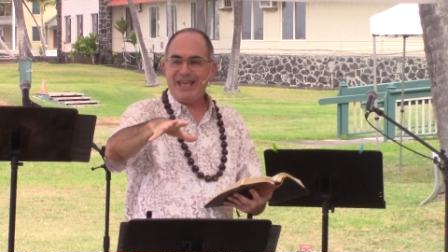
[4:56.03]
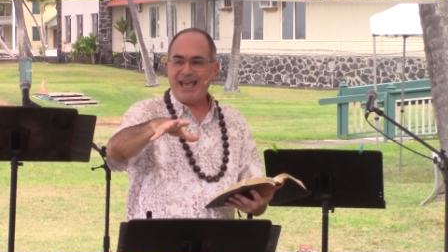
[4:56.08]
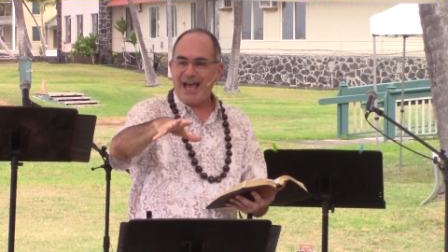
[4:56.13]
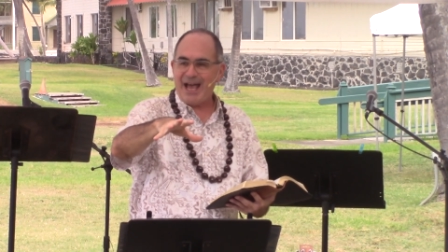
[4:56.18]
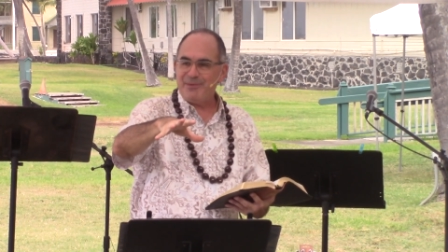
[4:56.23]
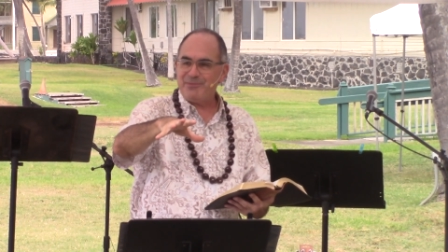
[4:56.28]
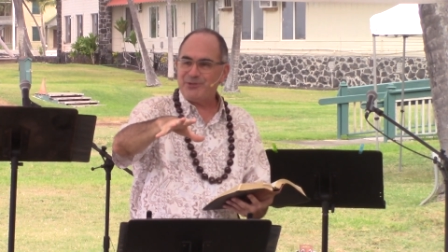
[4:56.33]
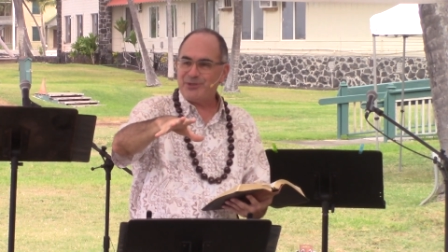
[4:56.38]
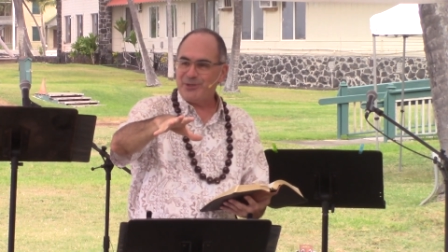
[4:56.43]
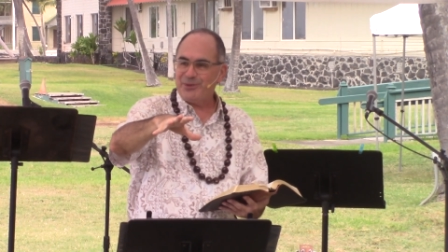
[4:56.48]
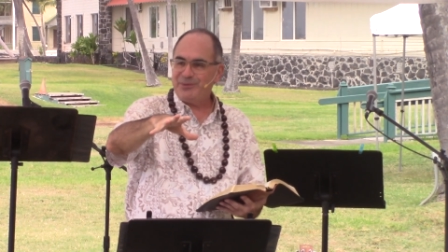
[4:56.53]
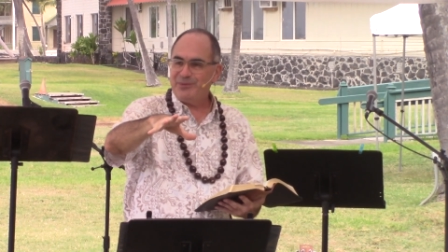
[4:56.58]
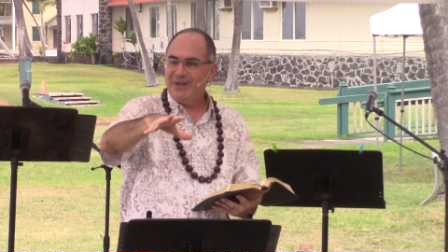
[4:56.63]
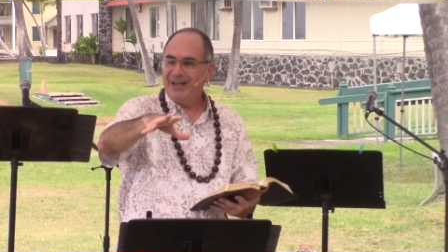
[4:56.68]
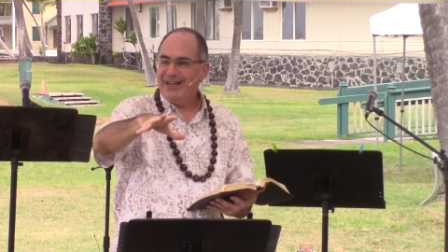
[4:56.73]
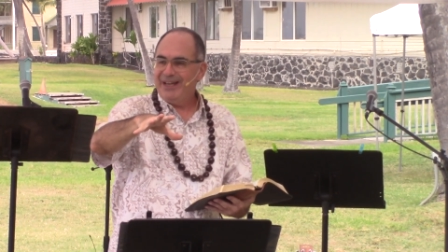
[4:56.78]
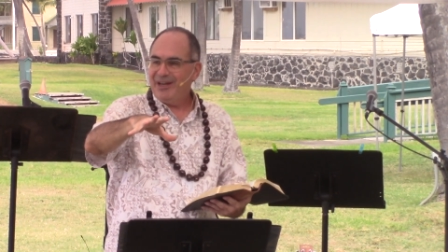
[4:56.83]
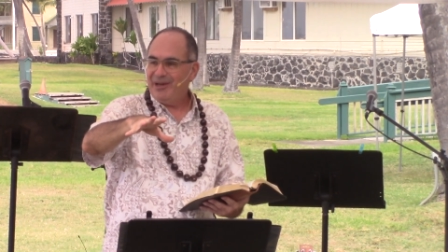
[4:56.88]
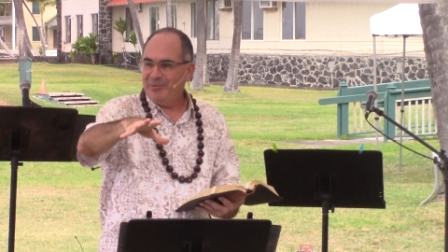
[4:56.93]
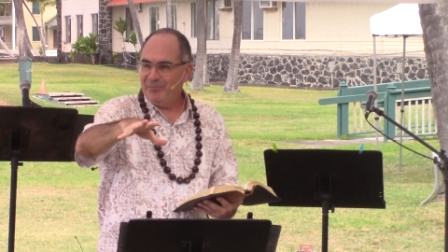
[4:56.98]
captured
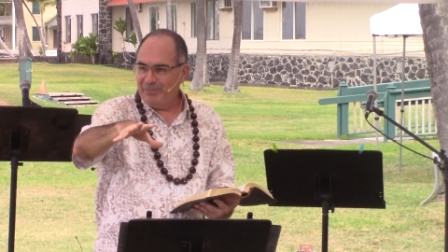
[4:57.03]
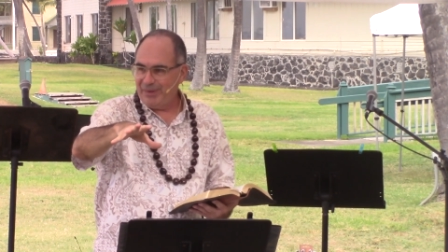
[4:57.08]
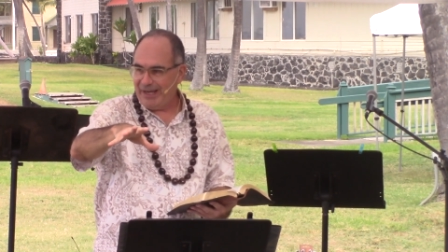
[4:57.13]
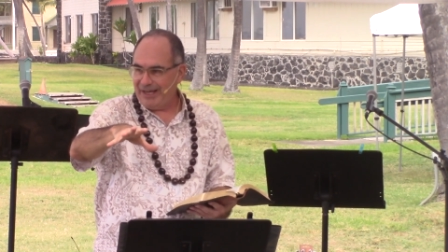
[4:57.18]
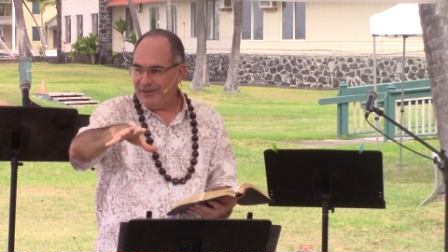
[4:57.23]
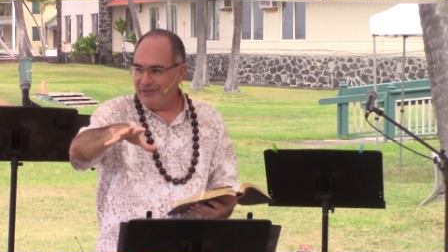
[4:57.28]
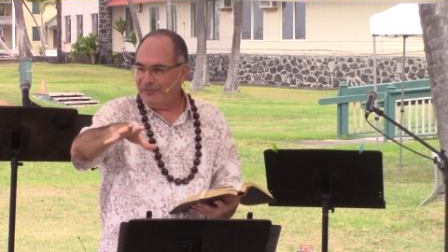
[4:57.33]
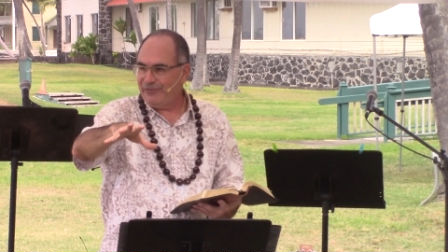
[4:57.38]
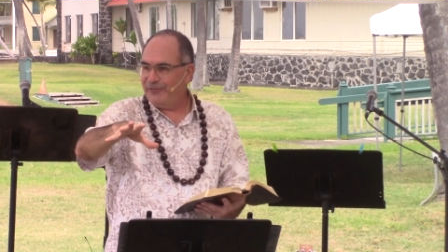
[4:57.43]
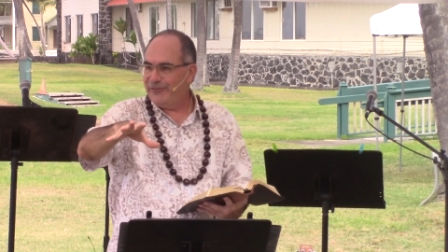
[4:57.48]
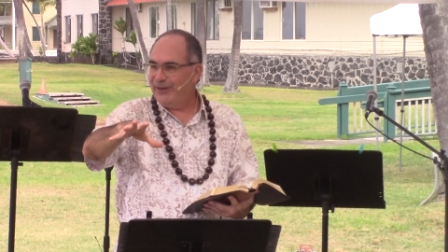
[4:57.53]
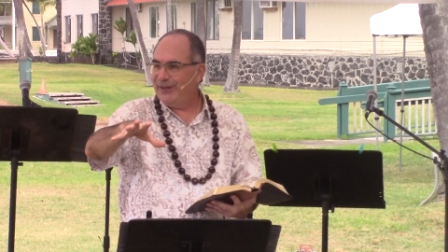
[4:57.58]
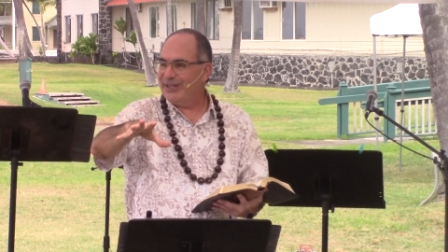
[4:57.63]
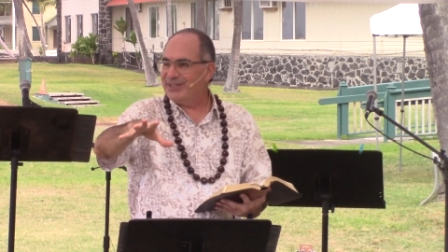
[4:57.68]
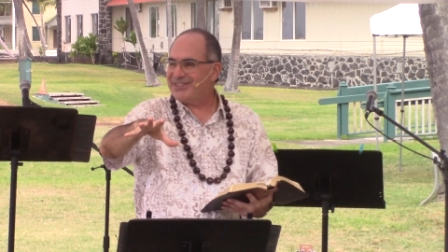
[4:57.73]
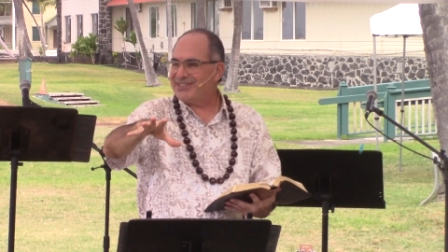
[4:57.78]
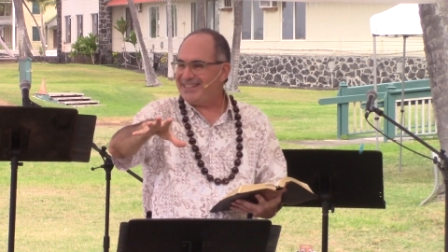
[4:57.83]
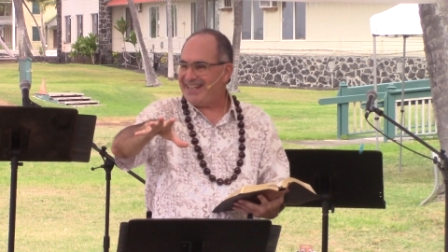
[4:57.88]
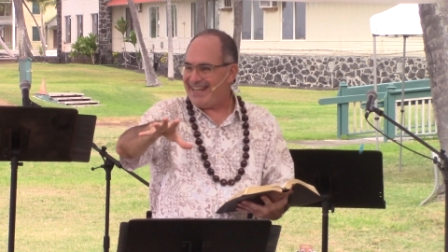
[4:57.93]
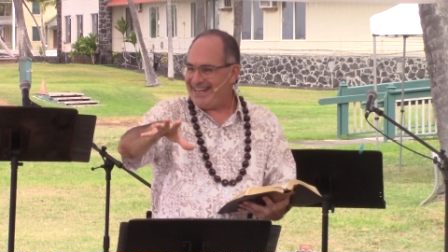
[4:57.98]
by the
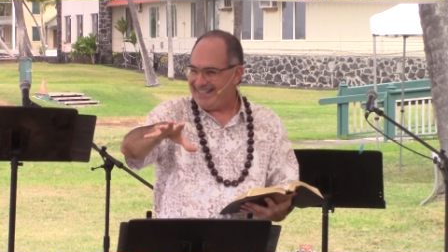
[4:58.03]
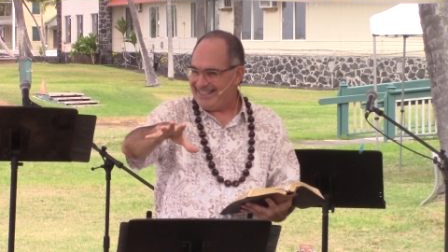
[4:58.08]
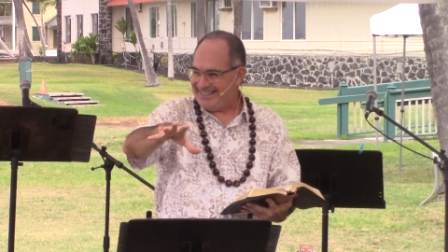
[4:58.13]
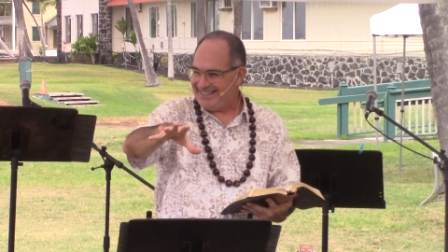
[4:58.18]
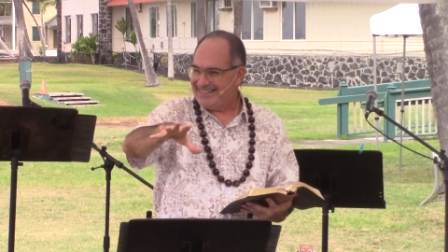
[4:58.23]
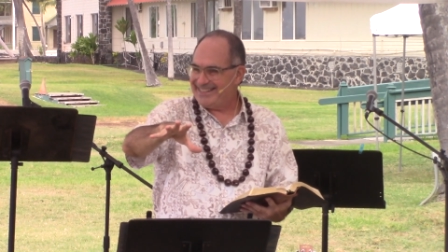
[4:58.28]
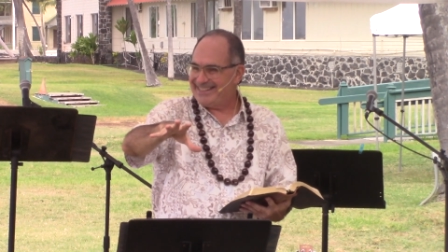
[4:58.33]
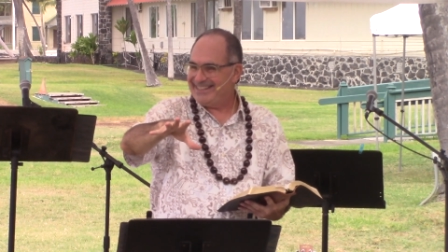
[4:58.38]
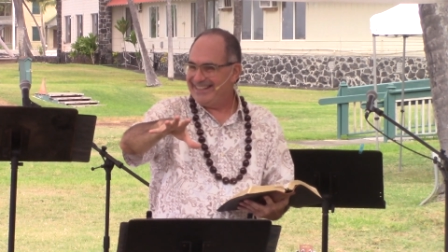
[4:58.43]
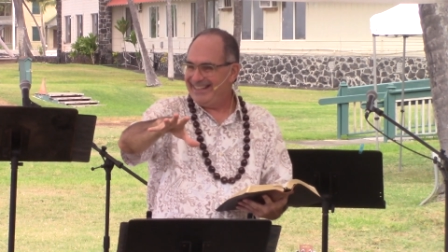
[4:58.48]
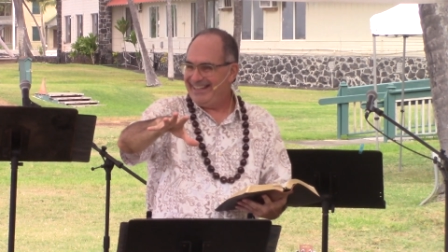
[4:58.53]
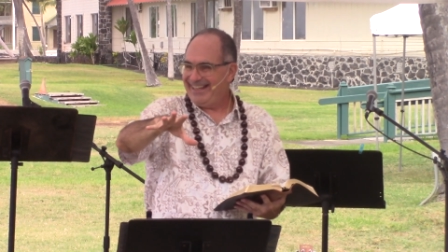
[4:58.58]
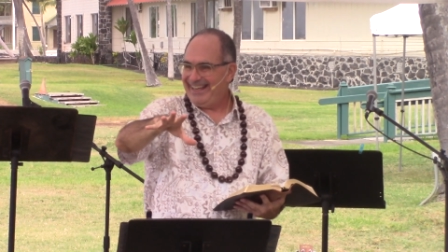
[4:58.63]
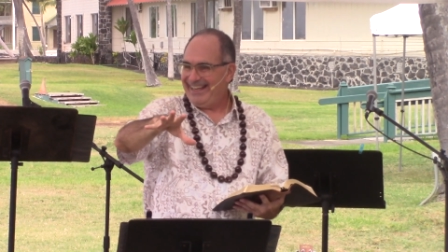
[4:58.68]
Philistines